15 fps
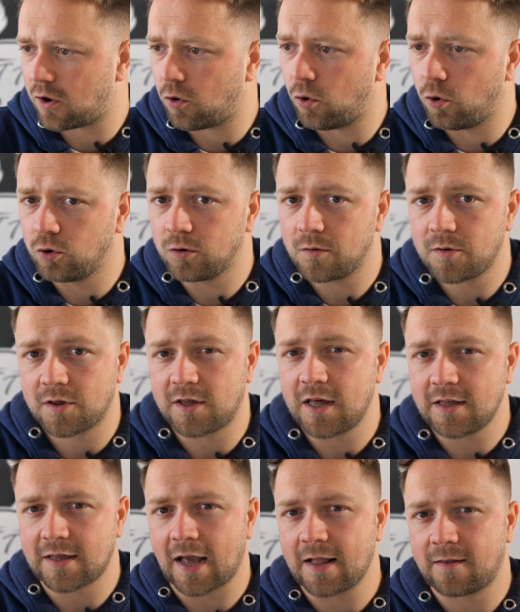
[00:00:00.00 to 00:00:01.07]
Colt
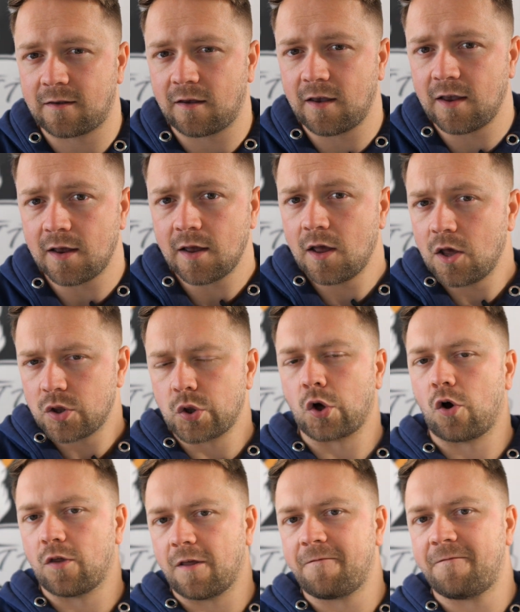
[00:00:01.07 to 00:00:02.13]
CZT, so it got the